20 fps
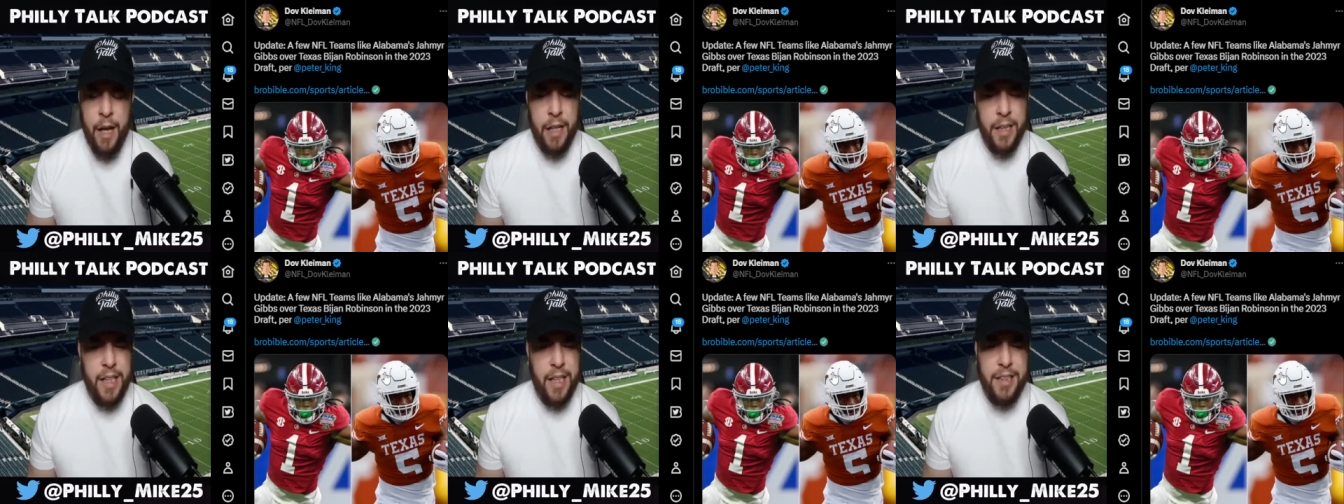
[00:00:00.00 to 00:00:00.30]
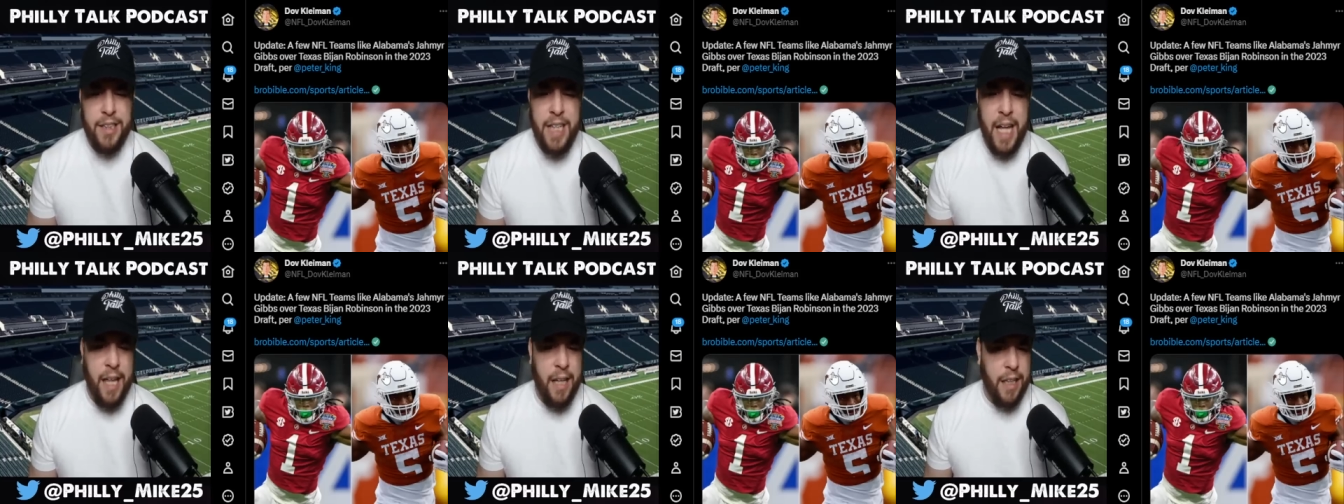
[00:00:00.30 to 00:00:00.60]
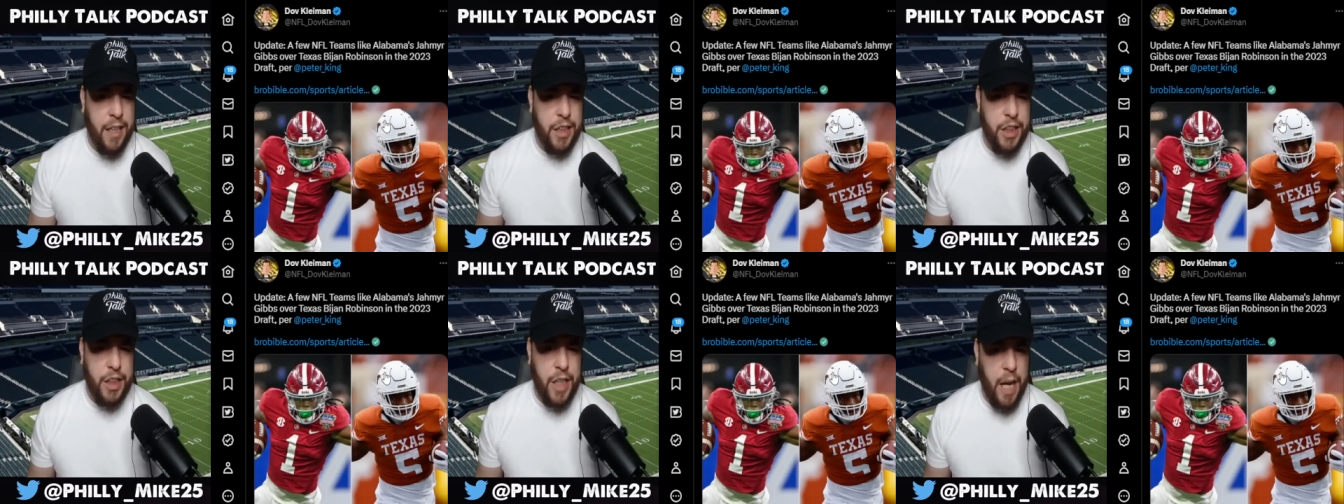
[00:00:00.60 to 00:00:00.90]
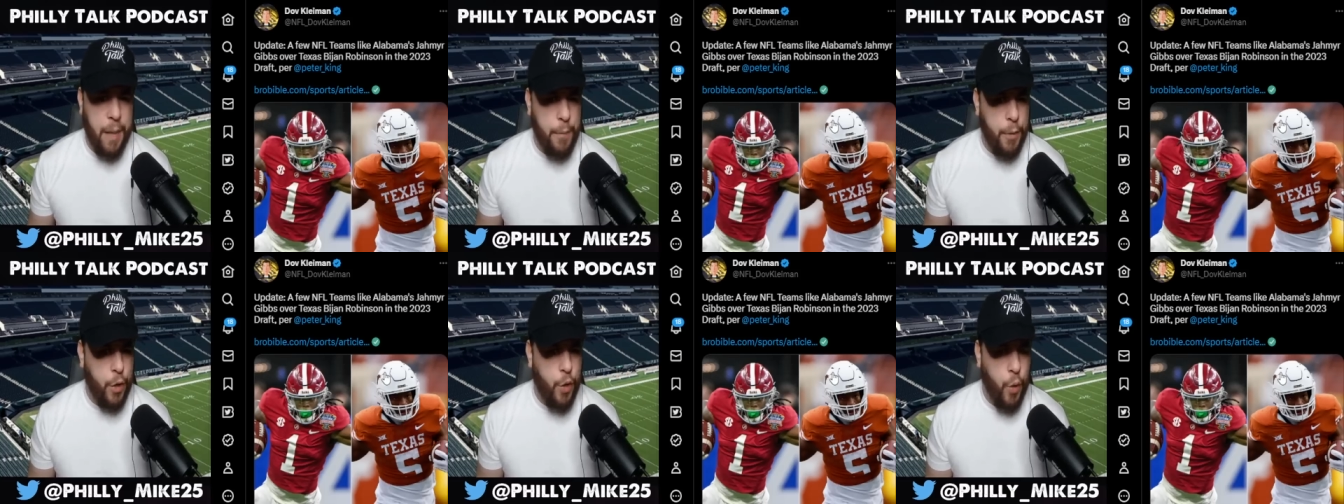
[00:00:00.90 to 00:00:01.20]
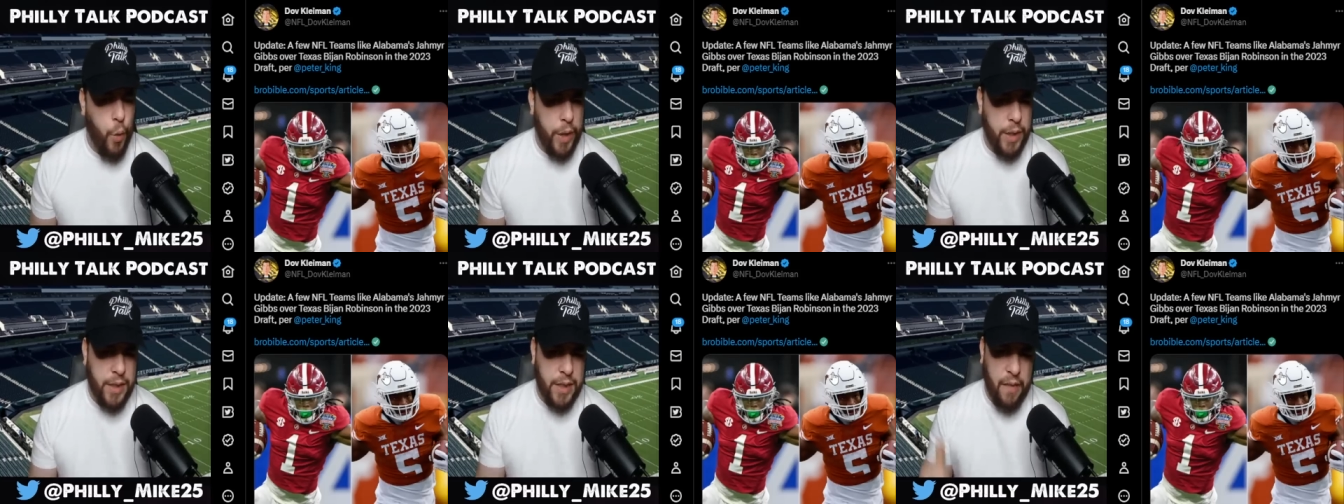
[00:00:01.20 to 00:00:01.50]
does that LeSean
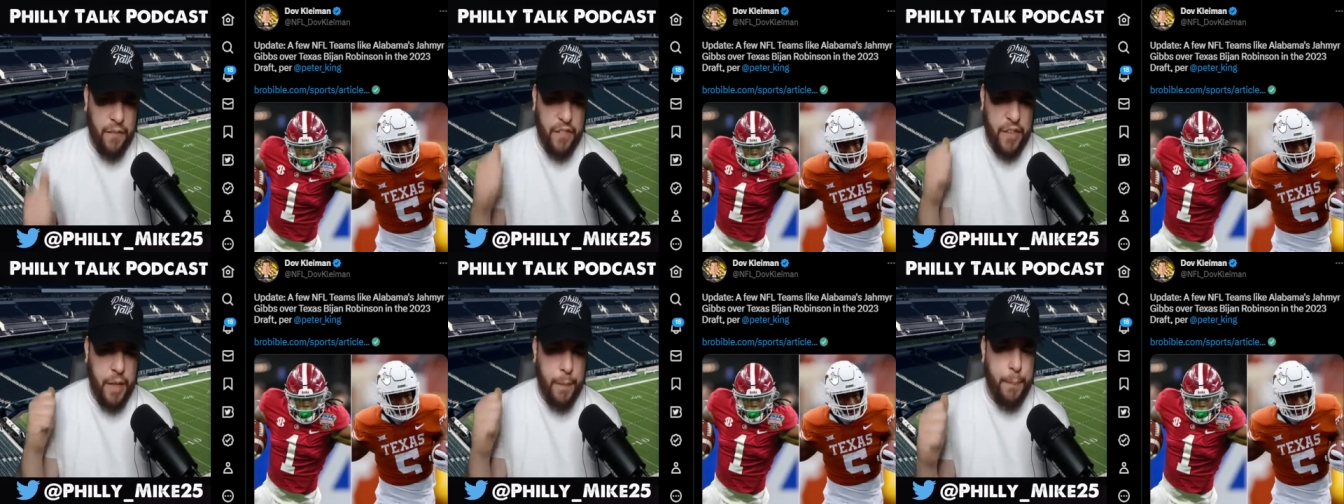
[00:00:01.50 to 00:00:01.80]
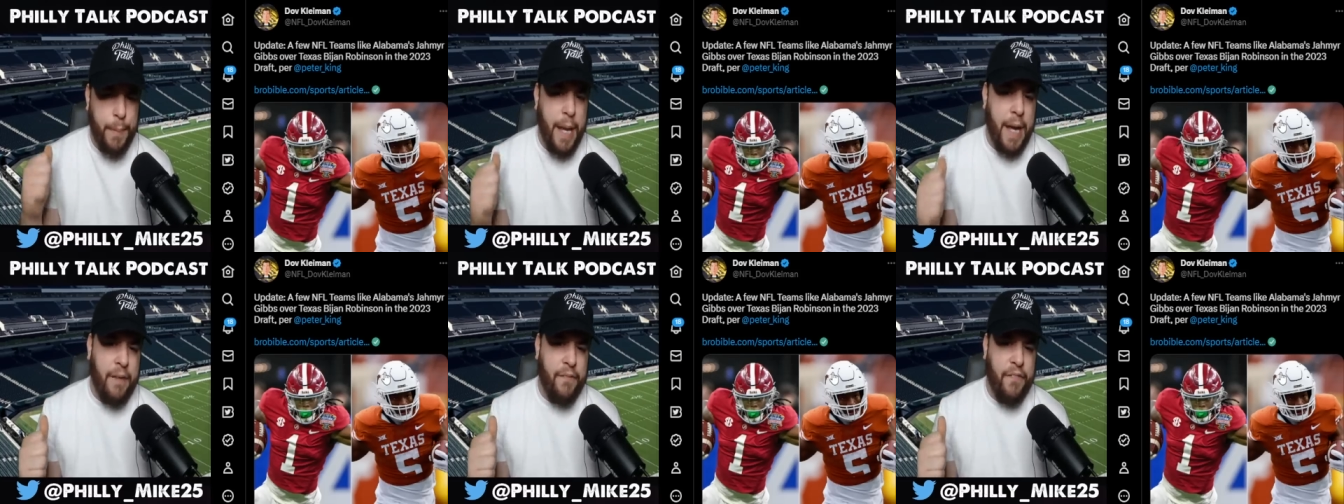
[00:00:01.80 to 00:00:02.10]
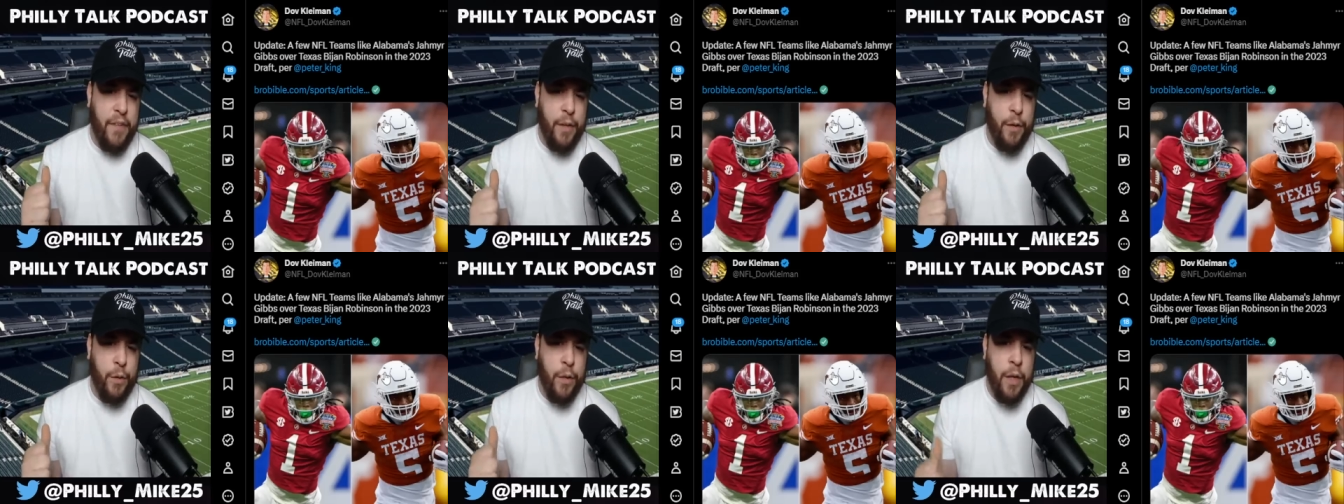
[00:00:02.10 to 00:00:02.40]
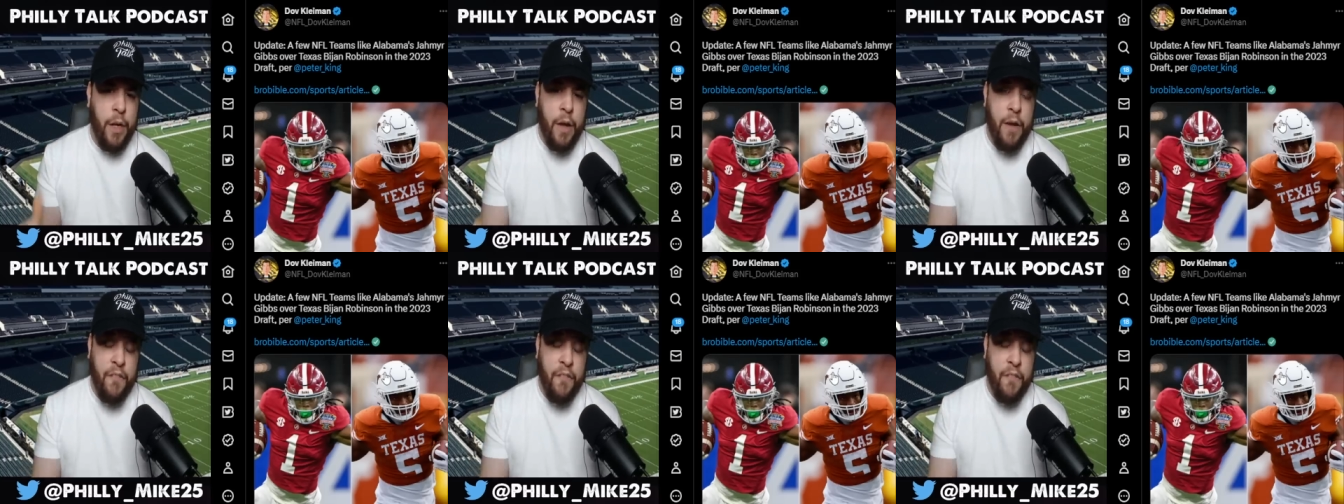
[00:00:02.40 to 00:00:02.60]
McCoy stuff in the backfield